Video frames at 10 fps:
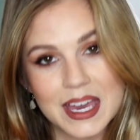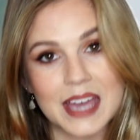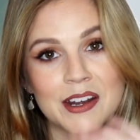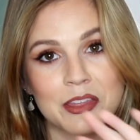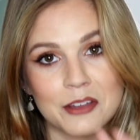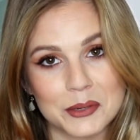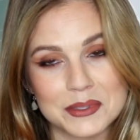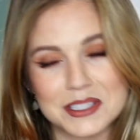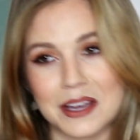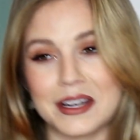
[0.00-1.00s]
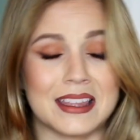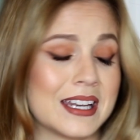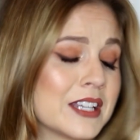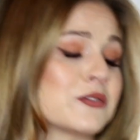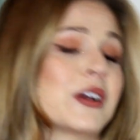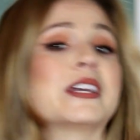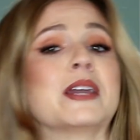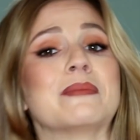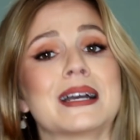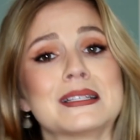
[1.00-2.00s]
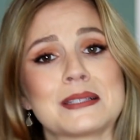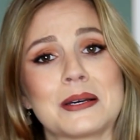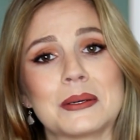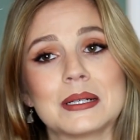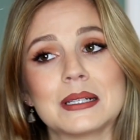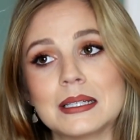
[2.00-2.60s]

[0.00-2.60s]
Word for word: and I thought he was done, and then his friend came by, so.